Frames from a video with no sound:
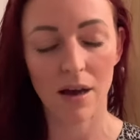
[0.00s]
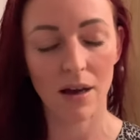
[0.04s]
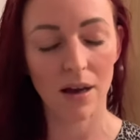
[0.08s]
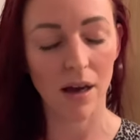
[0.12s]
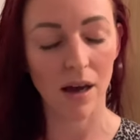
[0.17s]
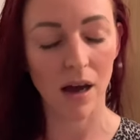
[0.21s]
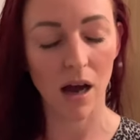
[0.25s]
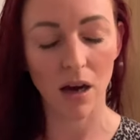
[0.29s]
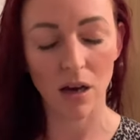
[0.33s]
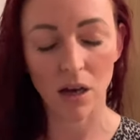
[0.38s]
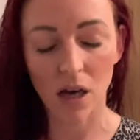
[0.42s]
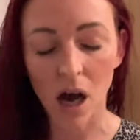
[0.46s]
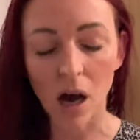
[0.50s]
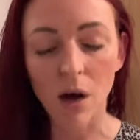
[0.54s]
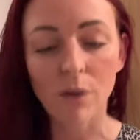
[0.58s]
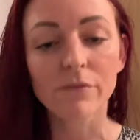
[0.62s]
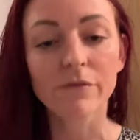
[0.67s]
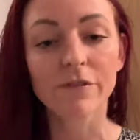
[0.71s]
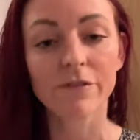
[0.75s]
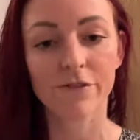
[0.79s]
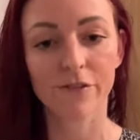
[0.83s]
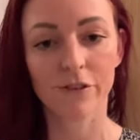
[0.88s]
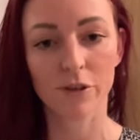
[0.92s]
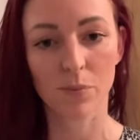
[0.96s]

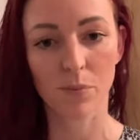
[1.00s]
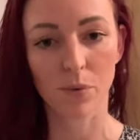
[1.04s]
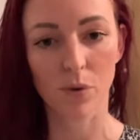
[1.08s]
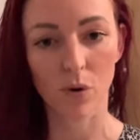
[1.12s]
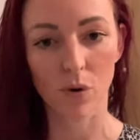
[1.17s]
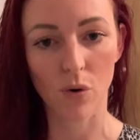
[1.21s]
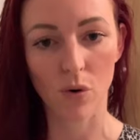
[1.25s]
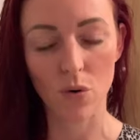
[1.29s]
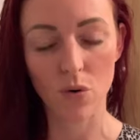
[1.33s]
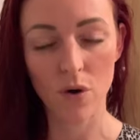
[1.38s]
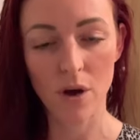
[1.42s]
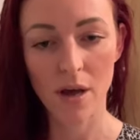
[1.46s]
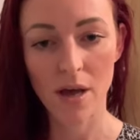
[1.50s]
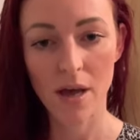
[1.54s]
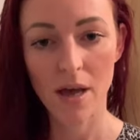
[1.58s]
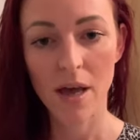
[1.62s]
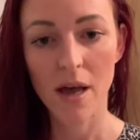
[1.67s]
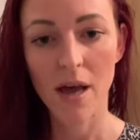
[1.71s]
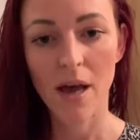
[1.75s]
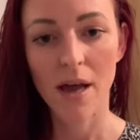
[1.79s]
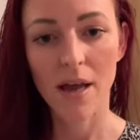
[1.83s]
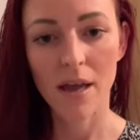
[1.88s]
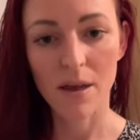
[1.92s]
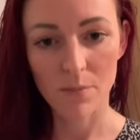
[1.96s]
uncomfortable
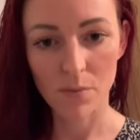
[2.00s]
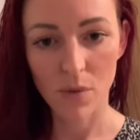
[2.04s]
in